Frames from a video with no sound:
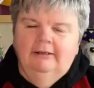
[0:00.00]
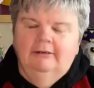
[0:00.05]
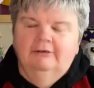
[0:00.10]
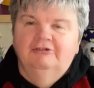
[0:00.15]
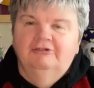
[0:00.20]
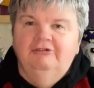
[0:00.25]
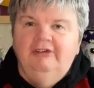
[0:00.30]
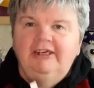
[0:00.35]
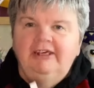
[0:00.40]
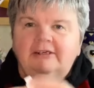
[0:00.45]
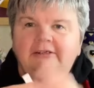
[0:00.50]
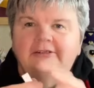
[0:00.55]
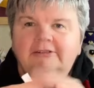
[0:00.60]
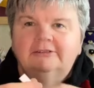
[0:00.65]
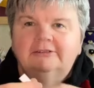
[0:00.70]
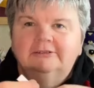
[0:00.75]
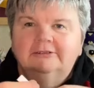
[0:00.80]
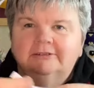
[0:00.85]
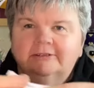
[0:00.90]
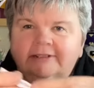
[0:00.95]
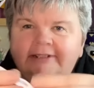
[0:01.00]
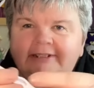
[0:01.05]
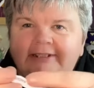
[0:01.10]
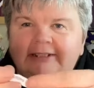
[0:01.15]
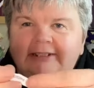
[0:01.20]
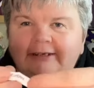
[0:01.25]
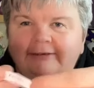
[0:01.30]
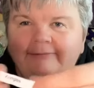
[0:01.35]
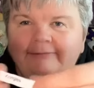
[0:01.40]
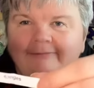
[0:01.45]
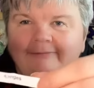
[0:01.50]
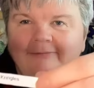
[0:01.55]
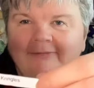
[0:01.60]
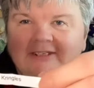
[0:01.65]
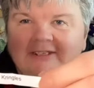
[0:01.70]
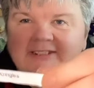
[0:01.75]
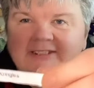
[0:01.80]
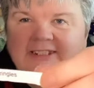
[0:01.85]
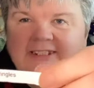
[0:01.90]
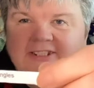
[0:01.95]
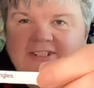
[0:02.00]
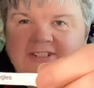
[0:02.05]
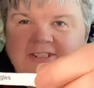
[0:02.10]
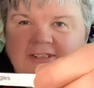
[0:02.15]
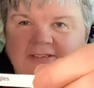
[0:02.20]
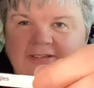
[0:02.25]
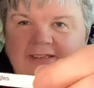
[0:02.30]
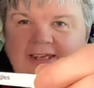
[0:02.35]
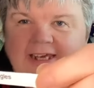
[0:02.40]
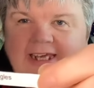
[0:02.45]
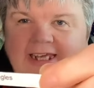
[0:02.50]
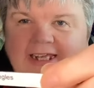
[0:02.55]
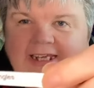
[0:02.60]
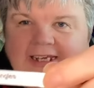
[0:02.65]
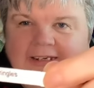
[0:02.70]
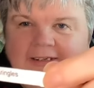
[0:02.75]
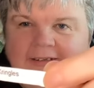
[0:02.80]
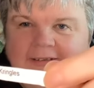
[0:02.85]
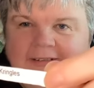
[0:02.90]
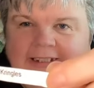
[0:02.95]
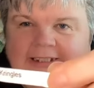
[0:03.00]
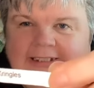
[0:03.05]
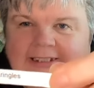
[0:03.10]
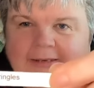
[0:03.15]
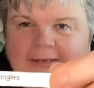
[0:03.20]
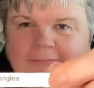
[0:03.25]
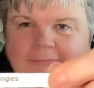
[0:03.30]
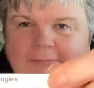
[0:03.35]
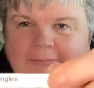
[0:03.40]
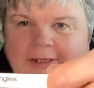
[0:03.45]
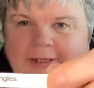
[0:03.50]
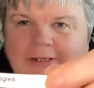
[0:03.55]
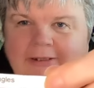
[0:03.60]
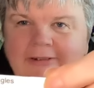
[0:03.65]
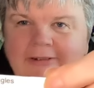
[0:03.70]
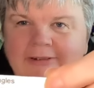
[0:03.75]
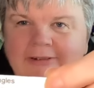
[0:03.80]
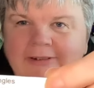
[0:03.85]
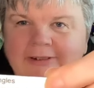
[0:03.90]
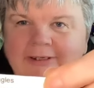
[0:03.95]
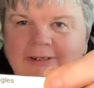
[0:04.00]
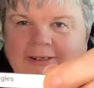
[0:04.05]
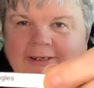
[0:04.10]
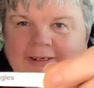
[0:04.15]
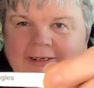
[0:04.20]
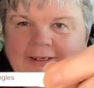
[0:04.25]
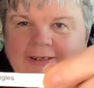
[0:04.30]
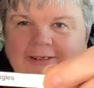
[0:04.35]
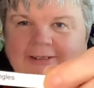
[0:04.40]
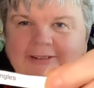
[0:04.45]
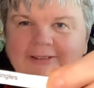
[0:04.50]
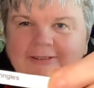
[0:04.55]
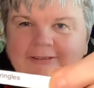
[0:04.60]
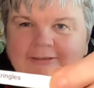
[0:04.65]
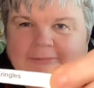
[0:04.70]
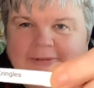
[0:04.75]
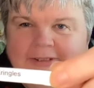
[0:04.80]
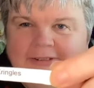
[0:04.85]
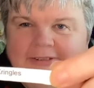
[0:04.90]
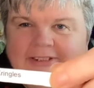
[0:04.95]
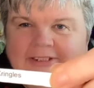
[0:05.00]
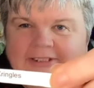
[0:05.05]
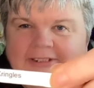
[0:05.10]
Kringles. I stitched on that in December, so it'll be good to